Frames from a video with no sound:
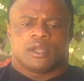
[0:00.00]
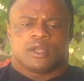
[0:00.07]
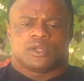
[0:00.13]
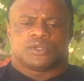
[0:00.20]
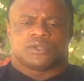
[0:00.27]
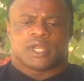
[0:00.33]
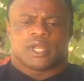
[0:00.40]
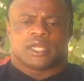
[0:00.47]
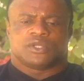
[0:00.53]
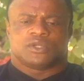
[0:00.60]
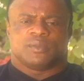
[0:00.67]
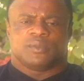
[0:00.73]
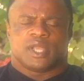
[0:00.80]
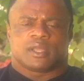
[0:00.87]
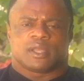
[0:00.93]
try to
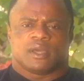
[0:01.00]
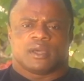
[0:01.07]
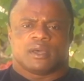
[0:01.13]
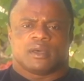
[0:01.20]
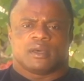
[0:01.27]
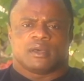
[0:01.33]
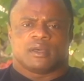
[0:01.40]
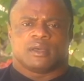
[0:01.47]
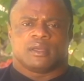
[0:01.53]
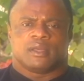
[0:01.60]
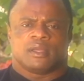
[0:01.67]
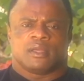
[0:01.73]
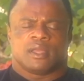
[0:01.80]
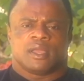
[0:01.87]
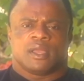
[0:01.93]
make a
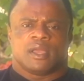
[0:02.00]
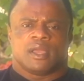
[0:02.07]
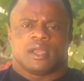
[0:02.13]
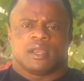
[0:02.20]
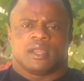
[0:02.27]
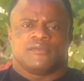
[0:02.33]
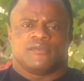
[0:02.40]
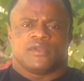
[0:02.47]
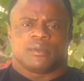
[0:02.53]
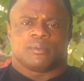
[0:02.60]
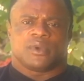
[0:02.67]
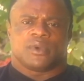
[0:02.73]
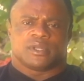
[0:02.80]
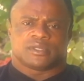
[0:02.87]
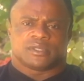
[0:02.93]
living
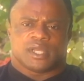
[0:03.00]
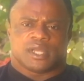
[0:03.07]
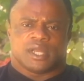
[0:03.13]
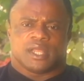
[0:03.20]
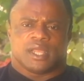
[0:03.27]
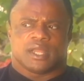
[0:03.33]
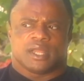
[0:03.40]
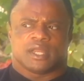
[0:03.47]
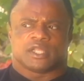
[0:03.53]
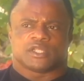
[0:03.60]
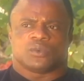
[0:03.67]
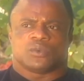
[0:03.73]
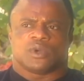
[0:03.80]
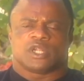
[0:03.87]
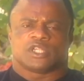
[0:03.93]
personally and as
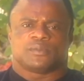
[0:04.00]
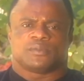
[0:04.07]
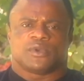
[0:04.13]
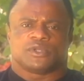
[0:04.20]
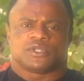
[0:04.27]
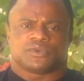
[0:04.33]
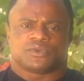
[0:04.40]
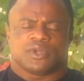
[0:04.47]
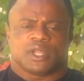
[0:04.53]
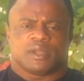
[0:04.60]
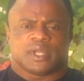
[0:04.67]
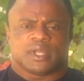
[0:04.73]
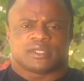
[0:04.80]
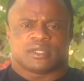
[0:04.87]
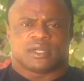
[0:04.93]
well sponsoring
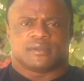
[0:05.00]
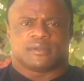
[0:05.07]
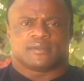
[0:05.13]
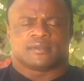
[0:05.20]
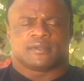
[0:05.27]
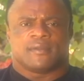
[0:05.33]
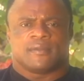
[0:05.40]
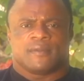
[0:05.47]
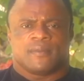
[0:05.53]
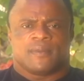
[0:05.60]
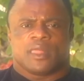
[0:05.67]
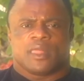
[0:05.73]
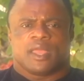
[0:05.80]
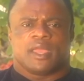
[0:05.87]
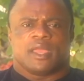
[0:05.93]
myself
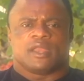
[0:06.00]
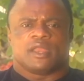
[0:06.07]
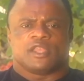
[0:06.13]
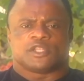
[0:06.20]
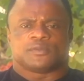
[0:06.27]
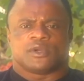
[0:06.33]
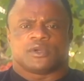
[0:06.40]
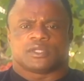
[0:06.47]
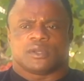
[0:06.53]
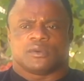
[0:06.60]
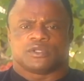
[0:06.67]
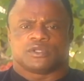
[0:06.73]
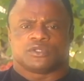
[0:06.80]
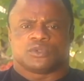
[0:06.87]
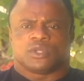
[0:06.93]
in the sport I
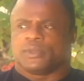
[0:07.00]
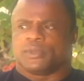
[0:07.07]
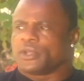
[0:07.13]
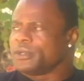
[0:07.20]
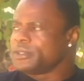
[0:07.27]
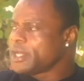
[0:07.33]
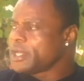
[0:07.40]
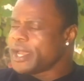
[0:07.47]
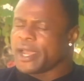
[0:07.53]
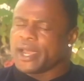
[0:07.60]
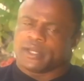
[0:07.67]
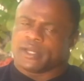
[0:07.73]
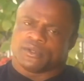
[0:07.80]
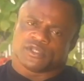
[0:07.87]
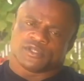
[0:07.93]
was doing, because I
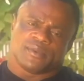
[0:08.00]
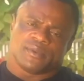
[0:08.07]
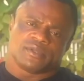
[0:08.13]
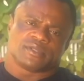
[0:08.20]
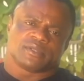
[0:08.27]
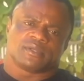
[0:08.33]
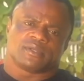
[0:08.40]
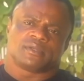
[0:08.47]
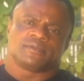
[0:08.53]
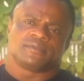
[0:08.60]
had no sponsor.